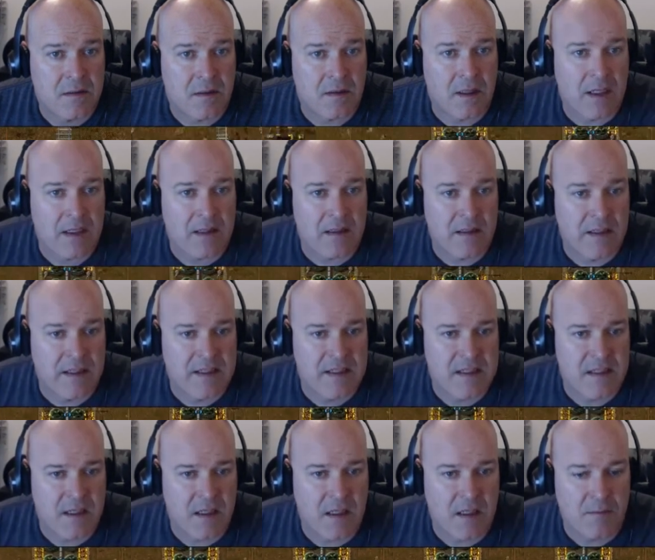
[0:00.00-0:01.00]
All right,
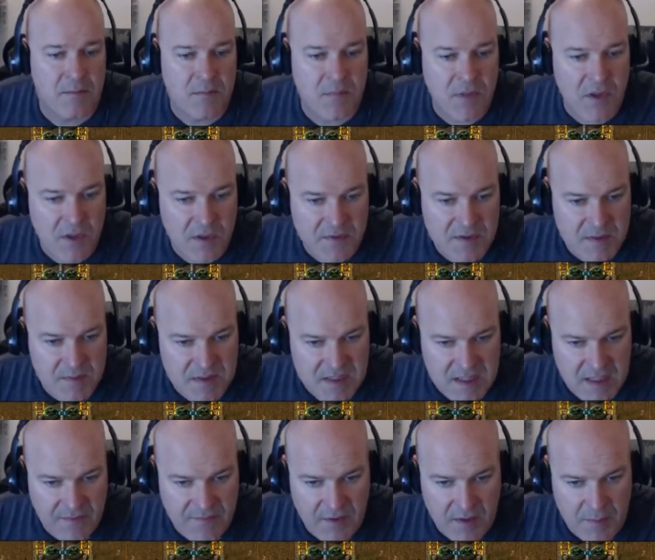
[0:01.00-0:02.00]
let's move some
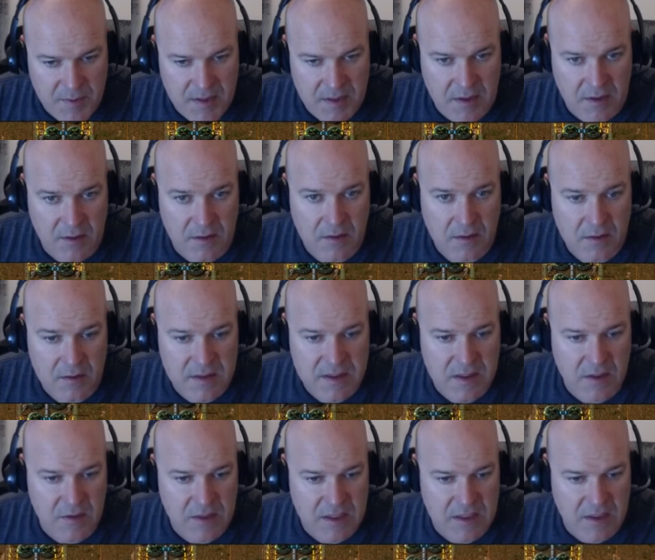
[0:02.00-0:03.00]
stuff up here. Let's
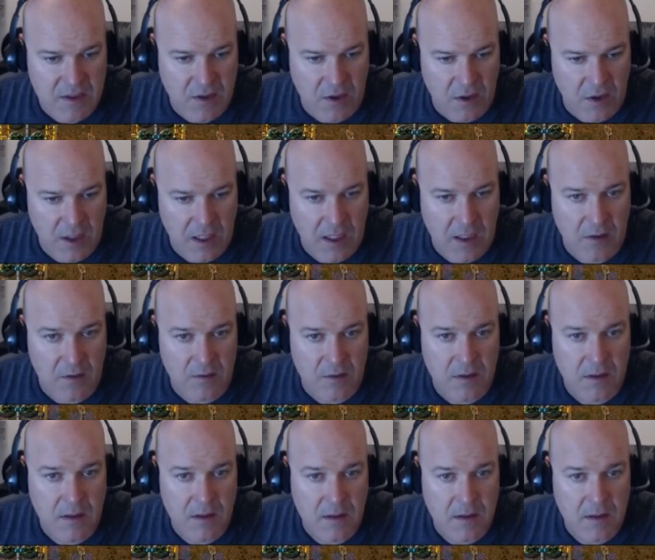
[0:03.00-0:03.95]
go get the car out.